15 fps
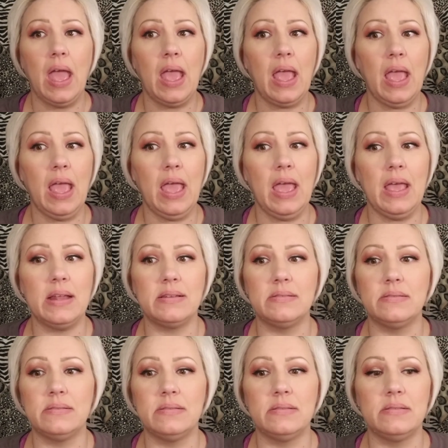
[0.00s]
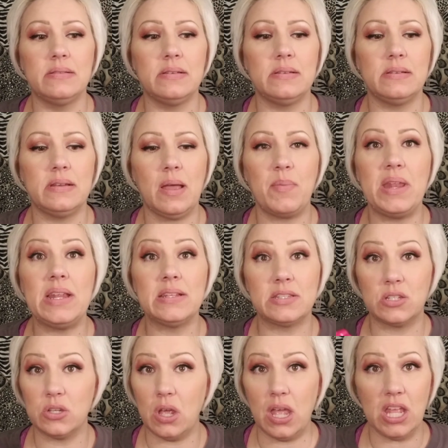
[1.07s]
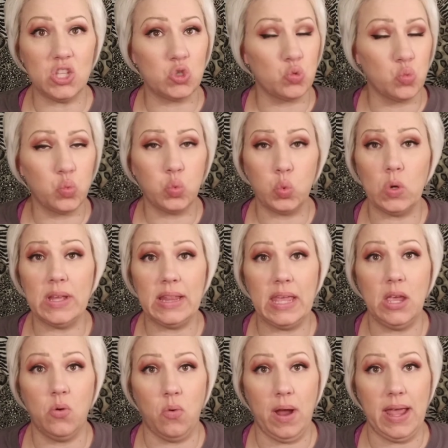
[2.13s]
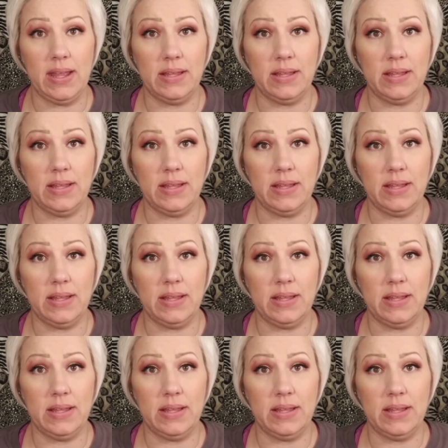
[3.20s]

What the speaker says: I mean, it's really great